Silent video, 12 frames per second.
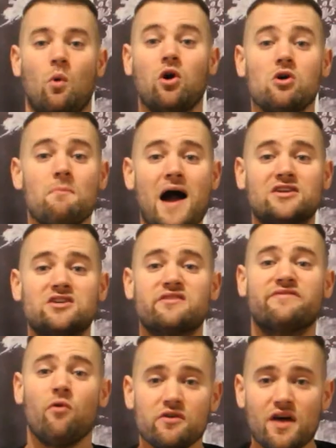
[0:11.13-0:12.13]
Welcome back to
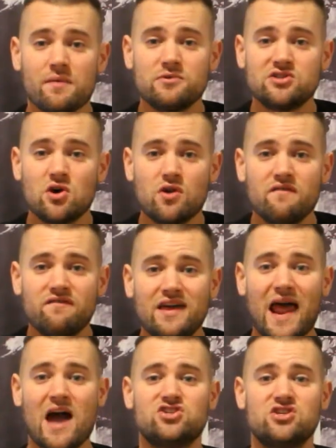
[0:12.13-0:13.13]
the fourth episode of
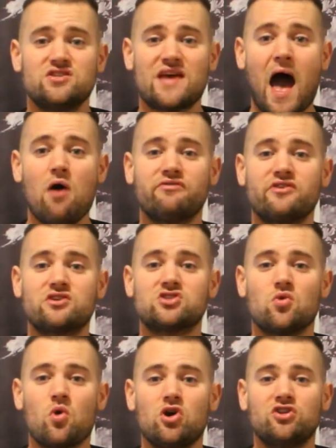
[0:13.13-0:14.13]
INaction's How to Fix
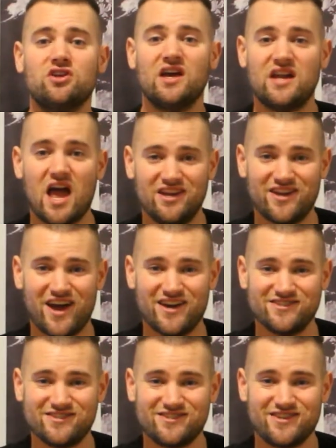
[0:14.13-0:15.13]
the World in 80
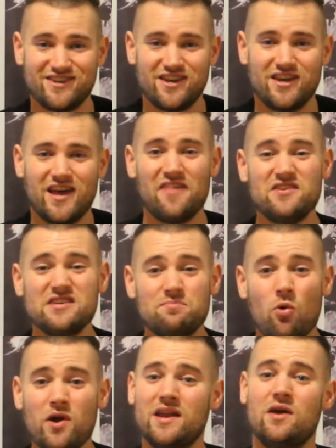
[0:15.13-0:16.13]
Days. At this
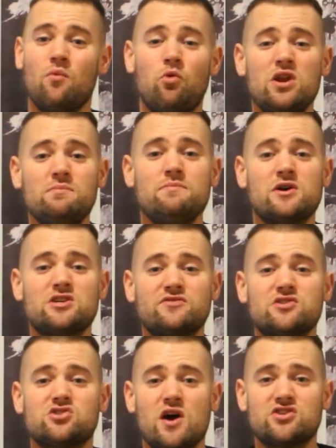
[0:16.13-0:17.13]
point, it wouldn't be much
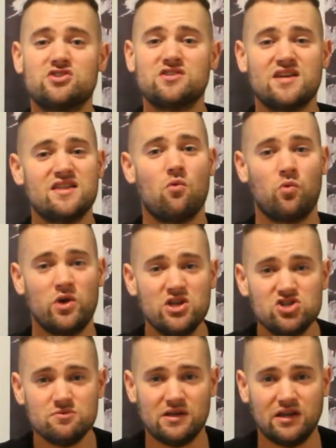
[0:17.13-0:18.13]
of a stretch to say that
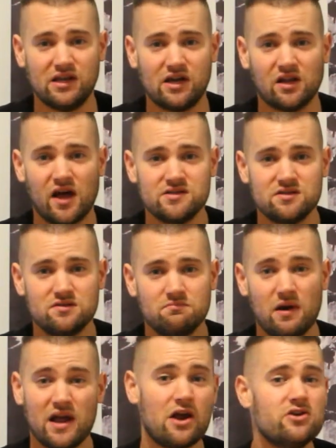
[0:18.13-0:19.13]
weed should be legalized,
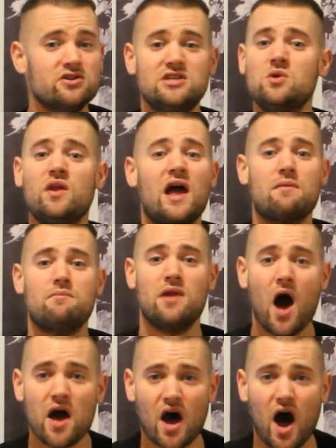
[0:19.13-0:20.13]
but I guarantee you that I am
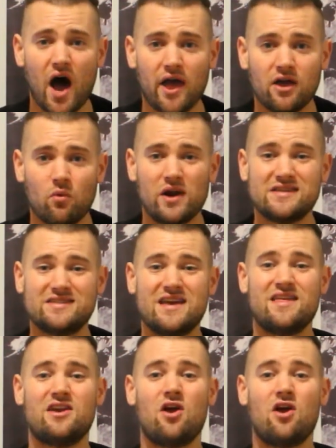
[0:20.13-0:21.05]
not high when I say